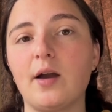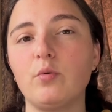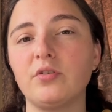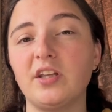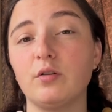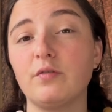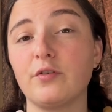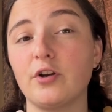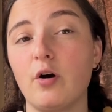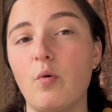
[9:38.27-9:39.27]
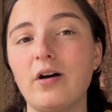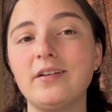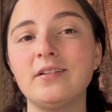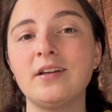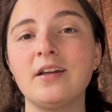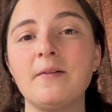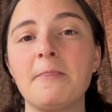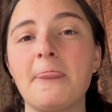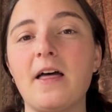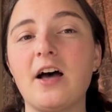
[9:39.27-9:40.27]
I will kneel for no one,
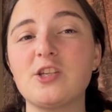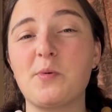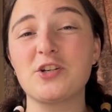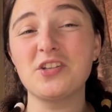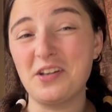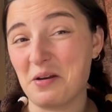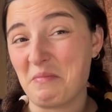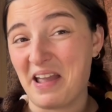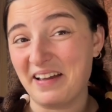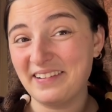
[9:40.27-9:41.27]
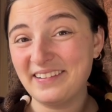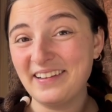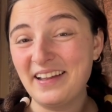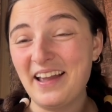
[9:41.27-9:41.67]
especially not a man.